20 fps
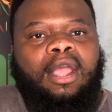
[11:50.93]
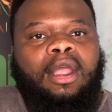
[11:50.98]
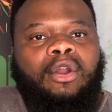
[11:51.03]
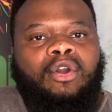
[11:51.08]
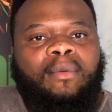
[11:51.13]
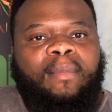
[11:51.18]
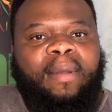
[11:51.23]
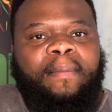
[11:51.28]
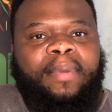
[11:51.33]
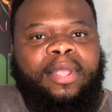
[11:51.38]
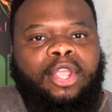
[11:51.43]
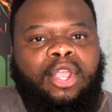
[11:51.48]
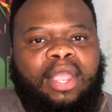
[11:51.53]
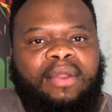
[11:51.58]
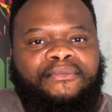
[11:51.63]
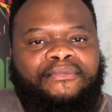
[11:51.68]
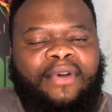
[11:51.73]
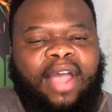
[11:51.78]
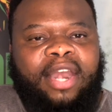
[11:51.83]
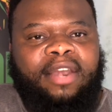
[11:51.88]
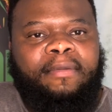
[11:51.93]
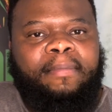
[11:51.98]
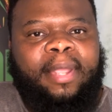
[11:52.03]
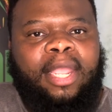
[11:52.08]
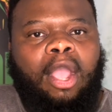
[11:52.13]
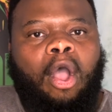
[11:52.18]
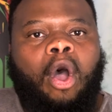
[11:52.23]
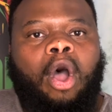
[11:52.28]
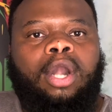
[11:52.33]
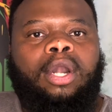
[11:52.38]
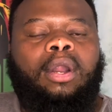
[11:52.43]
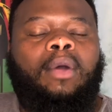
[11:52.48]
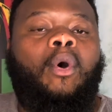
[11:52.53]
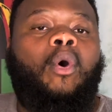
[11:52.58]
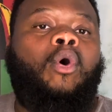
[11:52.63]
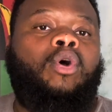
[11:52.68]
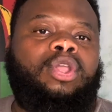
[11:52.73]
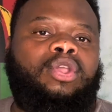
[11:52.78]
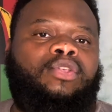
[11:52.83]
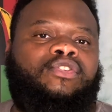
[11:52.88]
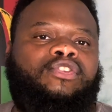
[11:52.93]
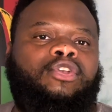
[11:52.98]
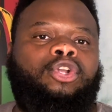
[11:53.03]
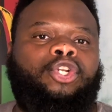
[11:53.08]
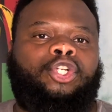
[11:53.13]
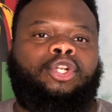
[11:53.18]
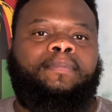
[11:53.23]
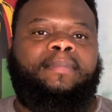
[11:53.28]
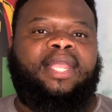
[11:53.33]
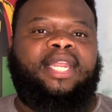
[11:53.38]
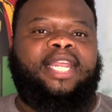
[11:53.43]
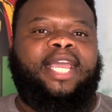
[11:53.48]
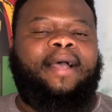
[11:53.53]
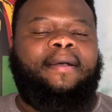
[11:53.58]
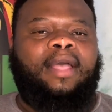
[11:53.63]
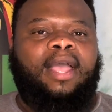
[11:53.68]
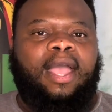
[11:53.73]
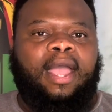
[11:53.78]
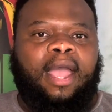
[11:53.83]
remember you can find me on all your social media.